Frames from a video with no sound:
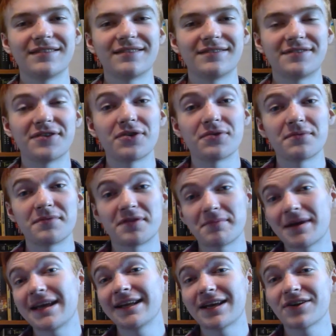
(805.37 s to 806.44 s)
though the
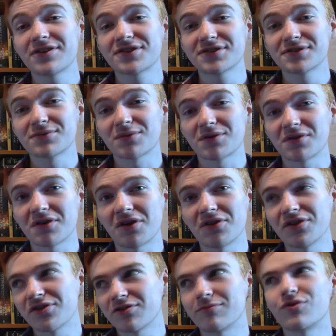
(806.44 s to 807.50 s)
main characters were a
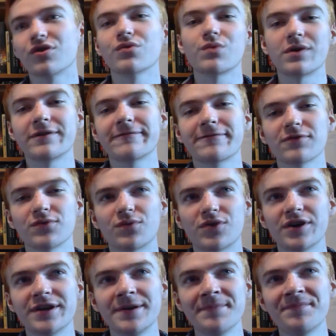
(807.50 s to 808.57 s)
little more
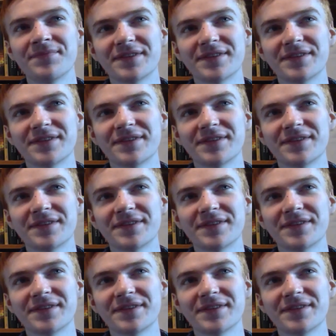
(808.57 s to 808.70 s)
one-for-one,